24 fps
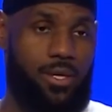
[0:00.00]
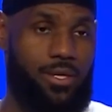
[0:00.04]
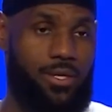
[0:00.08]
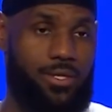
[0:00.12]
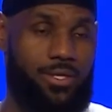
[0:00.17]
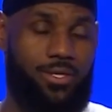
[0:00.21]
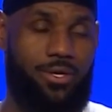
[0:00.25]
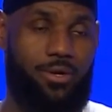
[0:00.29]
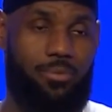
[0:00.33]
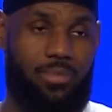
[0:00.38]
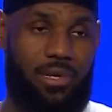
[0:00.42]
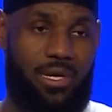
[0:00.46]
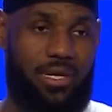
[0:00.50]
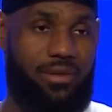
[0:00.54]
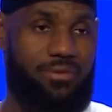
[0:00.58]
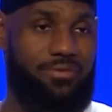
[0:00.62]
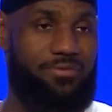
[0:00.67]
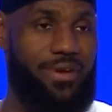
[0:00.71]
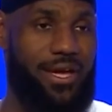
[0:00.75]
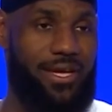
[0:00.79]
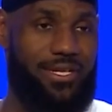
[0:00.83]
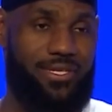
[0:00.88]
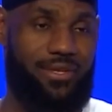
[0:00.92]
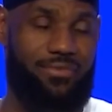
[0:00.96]
you know, being the
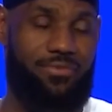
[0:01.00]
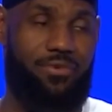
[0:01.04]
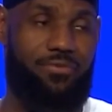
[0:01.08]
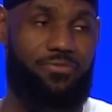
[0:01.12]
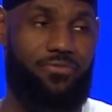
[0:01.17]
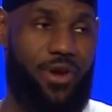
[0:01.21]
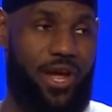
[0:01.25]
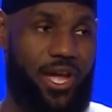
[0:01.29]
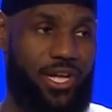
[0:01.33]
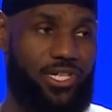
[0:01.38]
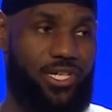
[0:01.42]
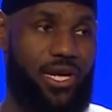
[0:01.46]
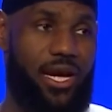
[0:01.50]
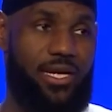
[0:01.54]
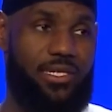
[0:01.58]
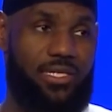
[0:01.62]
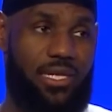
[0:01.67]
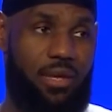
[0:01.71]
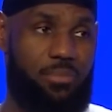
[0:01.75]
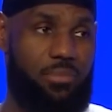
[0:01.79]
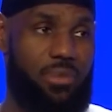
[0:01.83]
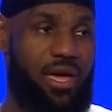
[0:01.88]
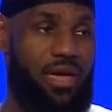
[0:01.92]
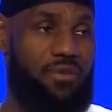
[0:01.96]
face of a
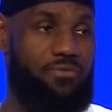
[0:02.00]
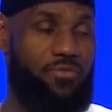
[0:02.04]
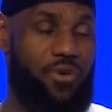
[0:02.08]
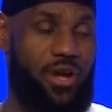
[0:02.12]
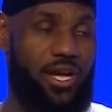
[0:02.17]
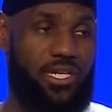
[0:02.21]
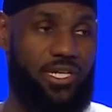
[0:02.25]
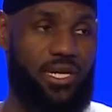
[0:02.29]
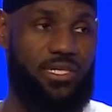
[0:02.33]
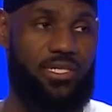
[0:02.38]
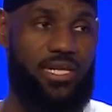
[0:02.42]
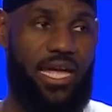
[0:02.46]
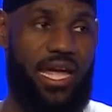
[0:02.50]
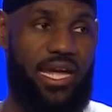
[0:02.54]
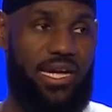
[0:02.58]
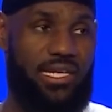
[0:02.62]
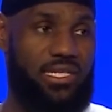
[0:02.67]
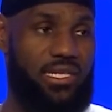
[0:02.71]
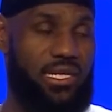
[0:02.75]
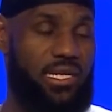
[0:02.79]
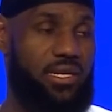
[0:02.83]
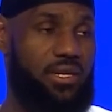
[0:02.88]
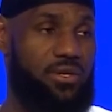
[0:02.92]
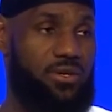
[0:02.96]
franchise, NBA franchise at
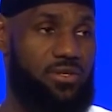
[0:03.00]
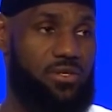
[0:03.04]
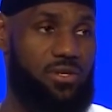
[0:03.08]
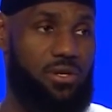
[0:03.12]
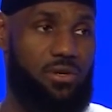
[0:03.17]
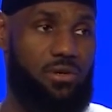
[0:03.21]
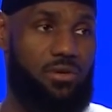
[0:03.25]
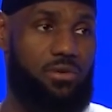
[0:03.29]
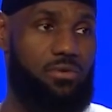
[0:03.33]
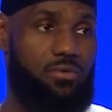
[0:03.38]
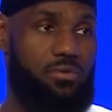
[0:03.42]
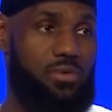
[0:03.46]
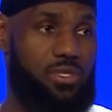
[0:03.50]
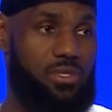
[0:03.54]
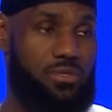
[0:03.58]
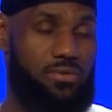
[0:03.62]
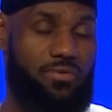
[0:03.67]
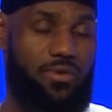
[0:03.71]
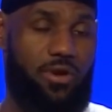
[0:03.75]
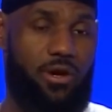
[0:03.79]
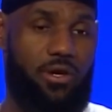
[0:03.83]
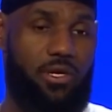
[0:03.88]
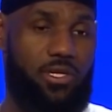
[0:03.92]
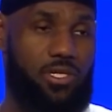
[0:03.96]
18 years old was
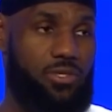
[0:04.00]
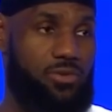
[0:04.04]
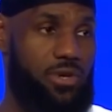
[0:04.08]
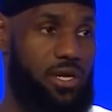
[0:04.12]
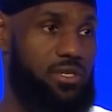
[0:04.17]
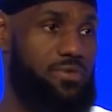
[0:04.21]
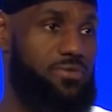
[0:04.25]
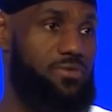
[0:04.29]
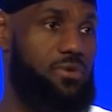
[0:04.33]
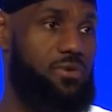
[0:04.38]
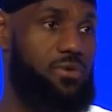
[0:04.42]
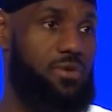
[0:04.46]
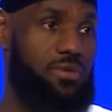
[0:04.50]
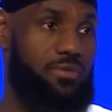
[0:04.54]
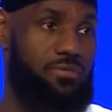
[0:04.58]
very stressful.